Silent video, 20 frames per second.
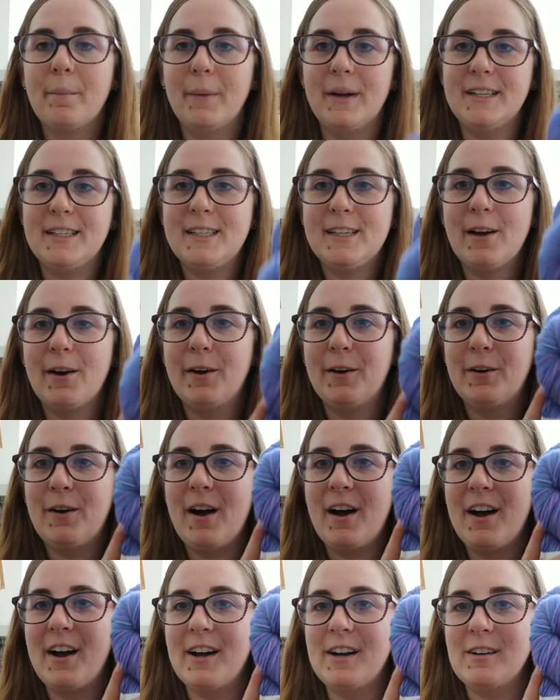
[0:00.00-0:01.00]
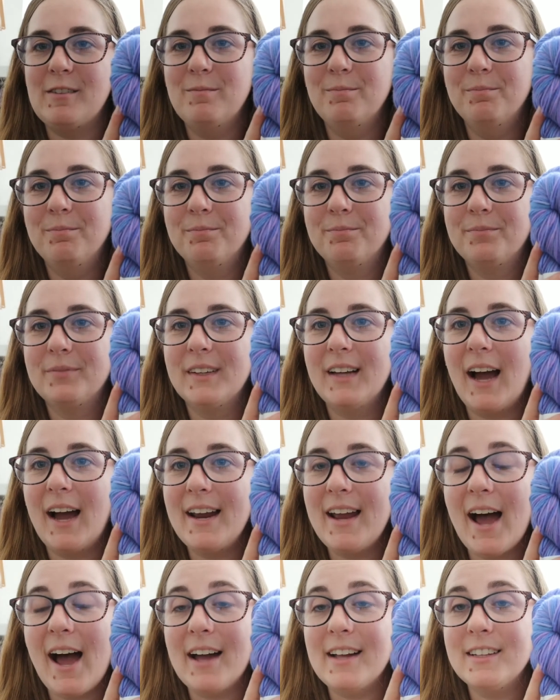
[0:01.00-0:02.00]
But so, um,
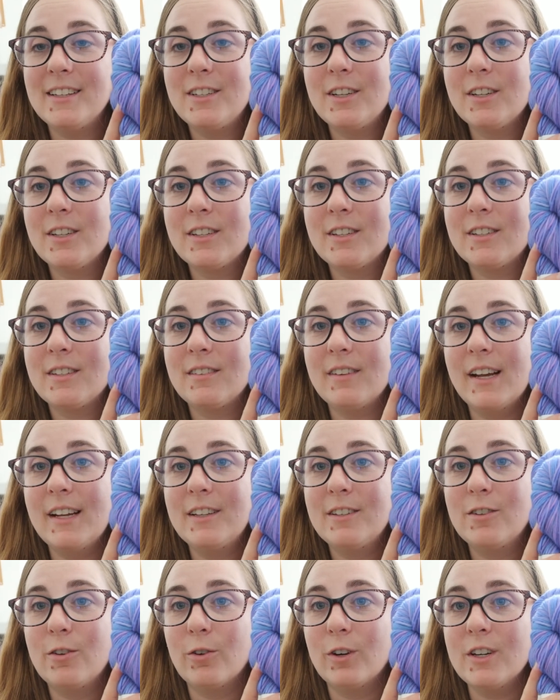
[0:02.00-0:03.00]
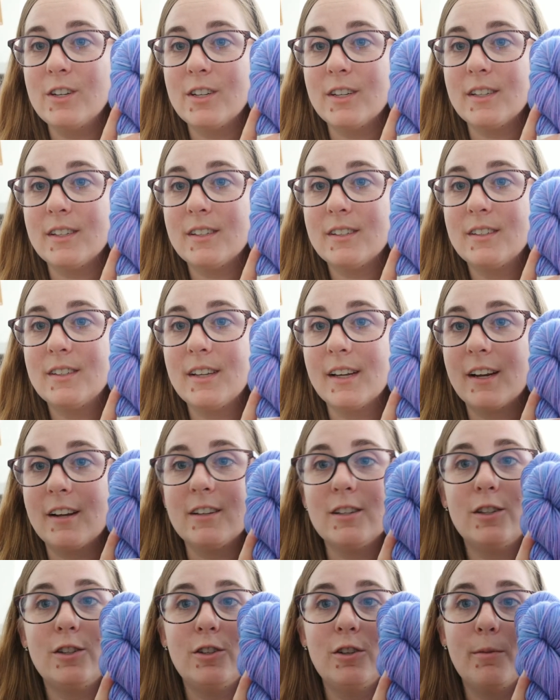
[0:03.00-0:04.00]
yeah, it's just, it's gorgeous. It's like a
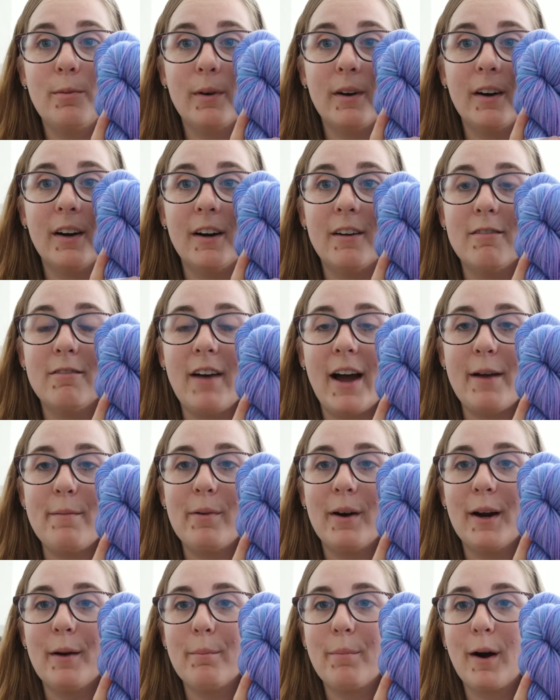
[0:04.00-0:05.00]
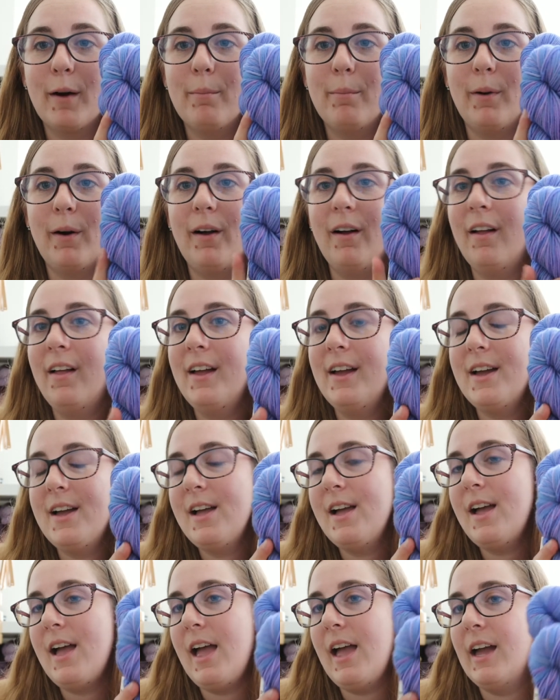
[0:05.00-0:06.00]
super vibrant purple.
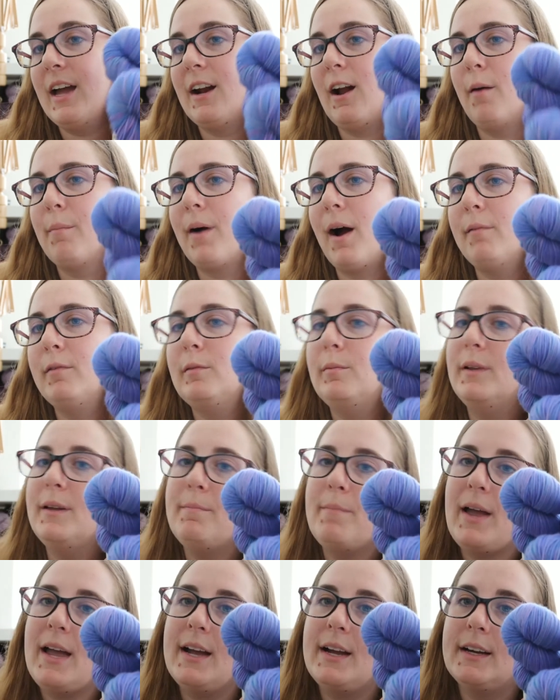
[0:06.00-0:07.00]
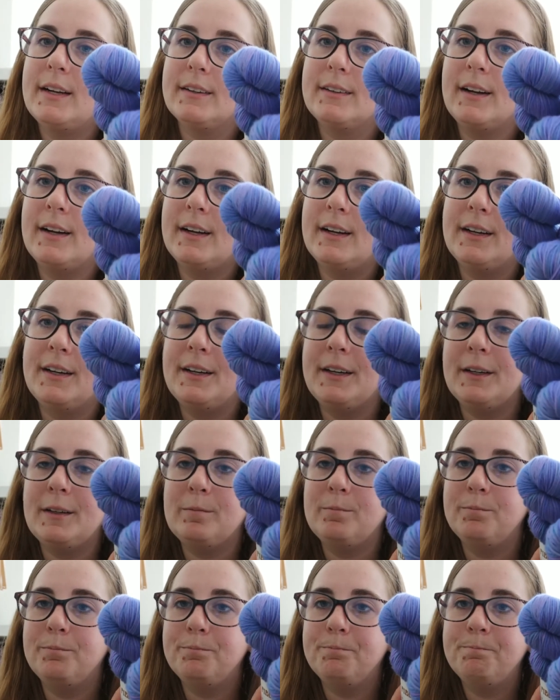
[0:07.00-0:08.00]
And I'll probably make
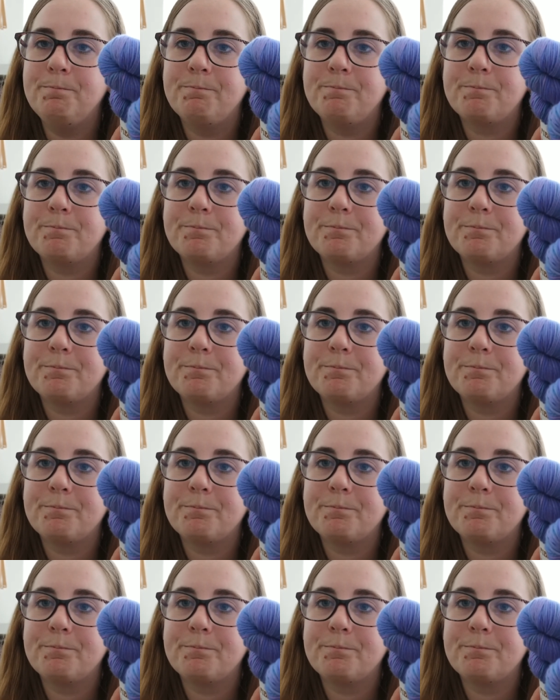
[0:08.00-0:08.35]
um,